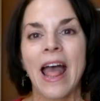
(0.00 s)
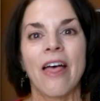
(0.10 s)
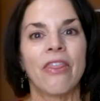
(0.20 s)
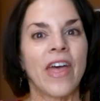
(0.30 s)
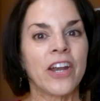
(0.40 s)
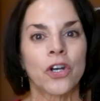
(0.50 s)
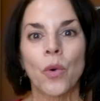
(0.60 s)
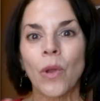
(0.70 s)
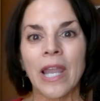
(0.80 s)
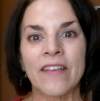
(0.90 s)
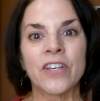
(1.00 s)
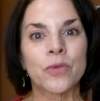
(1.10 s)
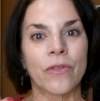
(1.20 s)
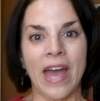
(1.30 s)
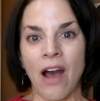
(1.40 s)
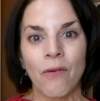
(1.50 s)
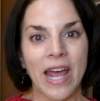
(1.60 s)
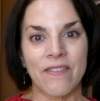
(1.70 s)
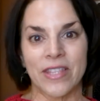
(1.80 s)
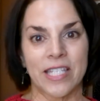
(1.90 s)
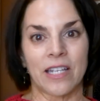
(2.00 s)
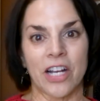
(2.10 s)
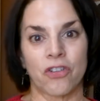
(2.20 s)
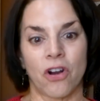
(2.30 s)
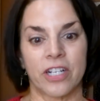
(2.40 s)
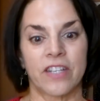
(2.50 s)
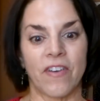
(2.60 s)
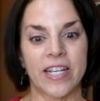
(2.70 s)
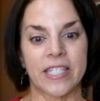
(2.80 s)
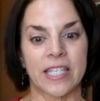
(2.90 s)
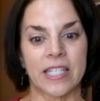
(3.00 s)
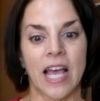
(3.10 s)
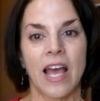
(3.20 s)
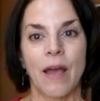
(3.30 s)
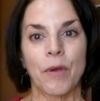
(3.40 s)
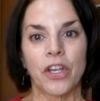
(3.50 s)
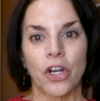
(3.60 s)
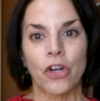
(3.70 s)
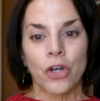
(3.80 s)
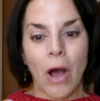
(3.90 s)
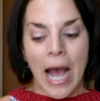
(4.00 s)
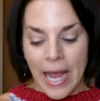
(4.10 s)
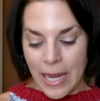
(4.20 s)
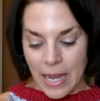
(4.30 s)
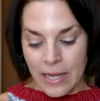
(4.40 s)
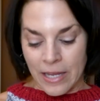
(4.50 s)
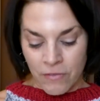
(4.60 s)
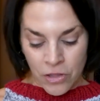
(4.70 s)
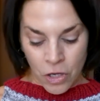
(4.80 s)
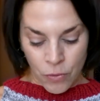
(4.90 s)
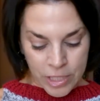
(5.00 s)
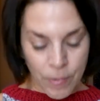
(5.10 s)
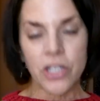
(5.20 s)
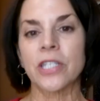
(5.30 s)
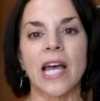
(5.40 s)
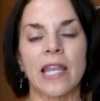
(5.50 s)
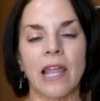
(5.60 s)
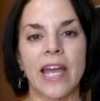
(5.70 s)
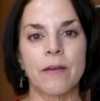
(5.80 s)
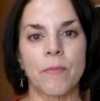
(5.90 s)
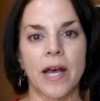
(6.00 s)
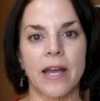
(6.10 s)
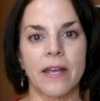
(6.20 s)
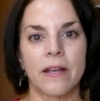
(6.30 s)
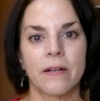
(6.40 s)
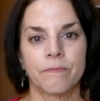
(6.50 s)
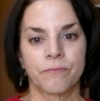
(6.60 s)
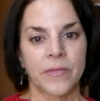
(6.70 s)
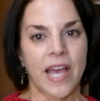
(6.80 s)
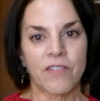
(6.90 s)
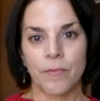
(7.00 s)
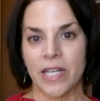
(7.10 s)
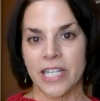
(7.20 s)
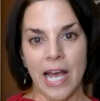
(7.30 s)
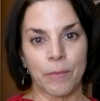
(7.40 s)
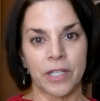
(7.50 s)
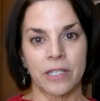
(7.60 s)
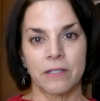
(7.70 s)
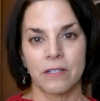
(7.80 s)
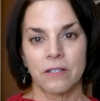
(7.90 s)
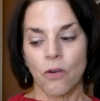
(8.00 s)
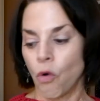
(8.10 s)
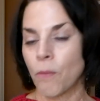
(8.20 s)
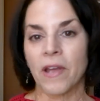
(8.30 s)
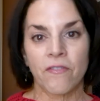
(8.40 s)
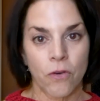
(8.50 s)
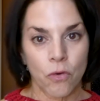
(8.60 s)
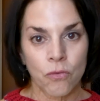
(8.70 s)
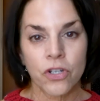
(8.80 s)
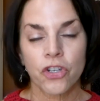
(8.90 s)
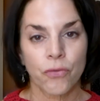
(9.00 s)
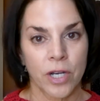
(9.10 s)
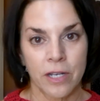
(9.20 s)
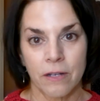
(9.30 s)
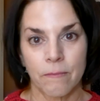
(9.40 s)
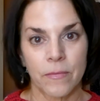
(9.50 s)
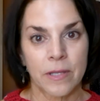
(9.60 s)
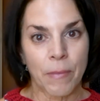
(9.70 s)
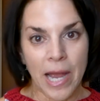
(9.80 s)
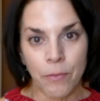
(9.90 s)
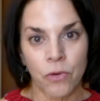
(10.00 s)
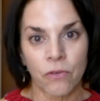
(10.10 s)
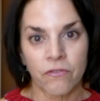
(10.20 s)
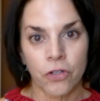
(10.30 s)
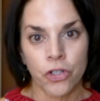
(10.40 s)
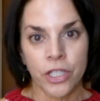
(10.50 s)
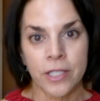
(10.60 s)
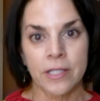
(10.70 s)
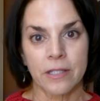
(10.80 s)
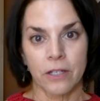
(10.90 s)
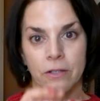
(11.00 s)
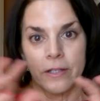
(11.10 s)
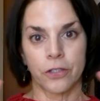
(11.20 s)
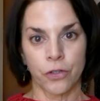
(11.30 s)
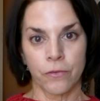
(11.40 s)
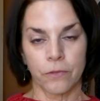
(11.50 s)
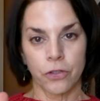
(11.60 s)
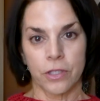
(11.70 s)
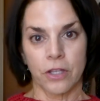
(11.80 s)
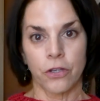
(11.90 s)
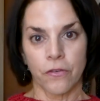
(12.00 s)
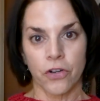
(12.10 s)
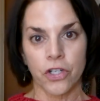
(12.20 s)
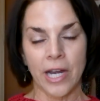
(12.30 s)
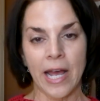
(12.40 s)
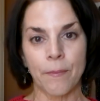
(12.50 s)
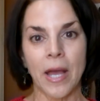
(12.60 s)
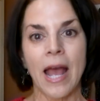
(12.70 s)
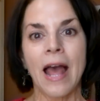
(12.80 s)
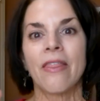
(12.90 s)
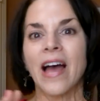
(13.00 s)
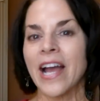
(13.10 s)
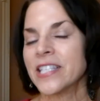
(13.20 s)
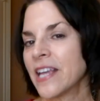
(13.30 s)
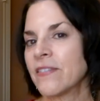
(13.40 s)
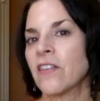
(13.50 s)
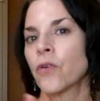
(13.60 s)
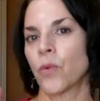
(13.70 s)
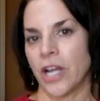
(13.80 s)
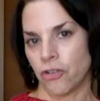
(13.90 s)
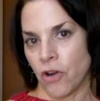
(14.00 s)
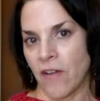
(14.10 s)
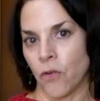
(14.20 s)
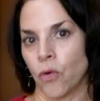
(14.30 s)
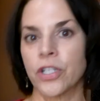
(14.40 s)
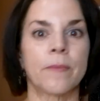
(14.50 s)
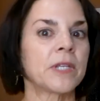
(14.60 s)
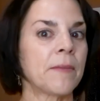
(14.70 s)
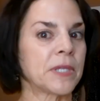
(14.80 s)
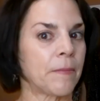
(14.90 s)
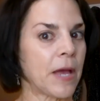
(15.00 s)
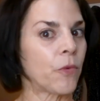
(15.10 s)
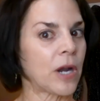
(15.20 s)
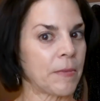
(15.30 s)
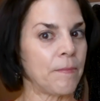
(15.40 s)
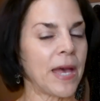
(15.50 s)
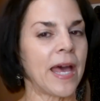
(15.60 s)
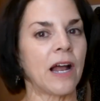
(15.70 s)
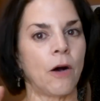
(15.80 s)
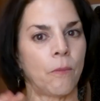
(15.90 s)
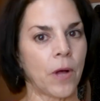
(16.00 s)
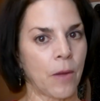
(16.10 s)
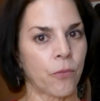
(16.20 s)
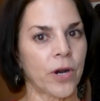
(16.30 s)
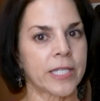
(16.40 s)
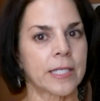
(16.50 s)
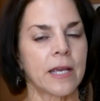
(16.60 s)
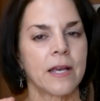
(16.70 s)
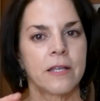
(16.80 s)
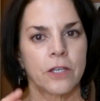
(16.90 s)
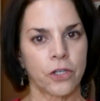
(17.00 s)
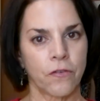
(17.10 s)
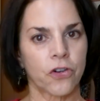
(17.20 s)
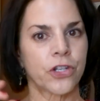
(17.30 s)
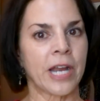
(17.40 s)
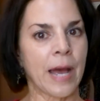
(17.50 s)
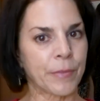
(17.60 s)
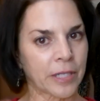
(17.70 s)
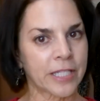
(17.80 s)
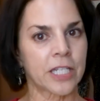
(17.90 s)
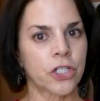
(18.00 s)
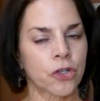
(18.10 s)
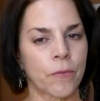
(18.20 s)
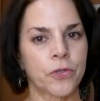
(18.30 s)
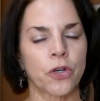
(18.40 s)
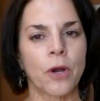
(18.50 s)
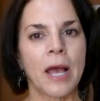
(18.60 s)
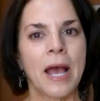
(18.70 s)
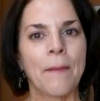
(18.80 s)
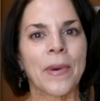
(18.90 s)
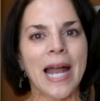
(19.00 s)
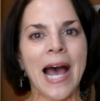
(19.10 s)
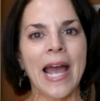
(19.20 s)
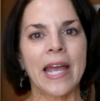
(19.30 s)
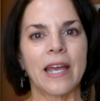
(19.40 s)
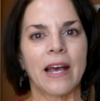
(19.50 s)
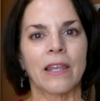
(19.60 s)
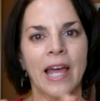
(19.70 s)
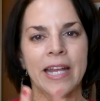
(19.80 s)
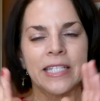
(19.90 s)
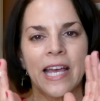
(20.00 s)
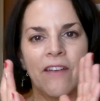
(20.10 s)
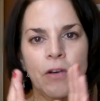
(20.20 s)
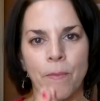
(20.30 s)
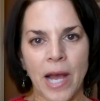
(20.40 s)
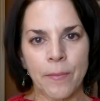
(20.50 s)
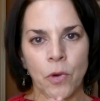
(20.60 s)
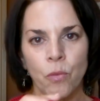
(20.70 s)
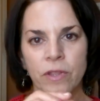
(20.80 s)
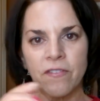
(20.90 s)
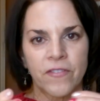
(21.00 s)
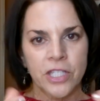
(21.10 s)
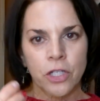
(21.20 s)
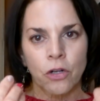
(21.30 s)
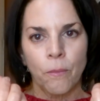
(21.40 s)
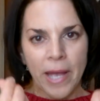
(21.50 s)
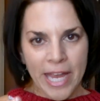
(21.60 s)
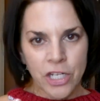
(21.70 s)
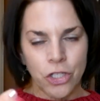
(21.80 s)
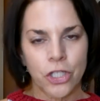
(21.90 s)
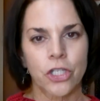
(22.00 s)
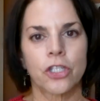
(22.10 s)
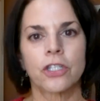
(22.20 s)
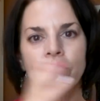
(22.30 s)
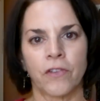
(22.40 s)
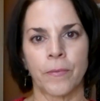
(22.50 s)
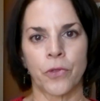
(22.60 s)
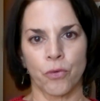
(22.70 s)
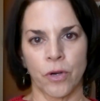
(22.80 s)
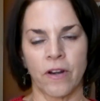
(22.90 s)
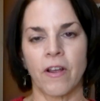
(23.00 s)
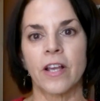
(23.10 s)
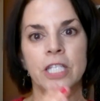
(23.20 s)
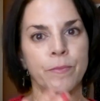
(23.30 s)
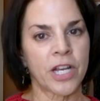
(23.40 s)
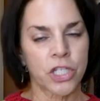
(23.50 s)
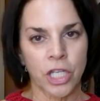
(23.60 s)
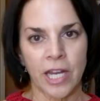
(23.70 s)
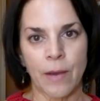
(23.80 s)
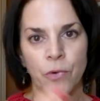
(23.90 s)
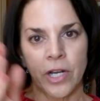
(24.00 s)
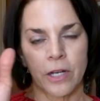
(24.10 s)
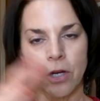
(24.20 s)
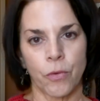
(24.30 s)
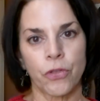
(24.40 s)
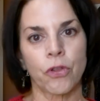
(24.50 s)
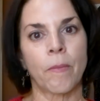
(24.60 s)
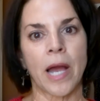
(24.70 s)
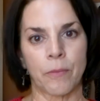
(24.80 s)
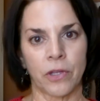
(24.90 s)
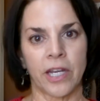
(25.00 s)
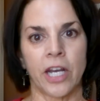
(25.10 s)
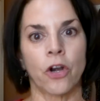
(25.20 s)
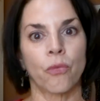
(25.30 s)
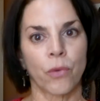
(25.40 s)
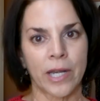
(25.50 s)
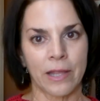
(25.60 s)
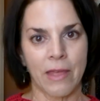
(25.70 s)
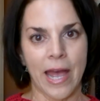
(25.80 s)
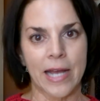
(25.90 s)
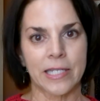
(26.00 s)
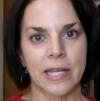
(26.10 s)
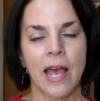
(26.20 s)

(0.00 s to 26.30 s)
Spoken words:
They don't know what life is without having these electronic devices. Even though as much as I like having my tablet or my phone to read the Bible version, using the YouVersion app, I save that for when I travel, or sometimes when I'm in bed, I'll press the YouVersion app and listen to scripture. But I like to have a Bible with physical pages to flip through it, especially I'm going through the Bible in a year, reading that.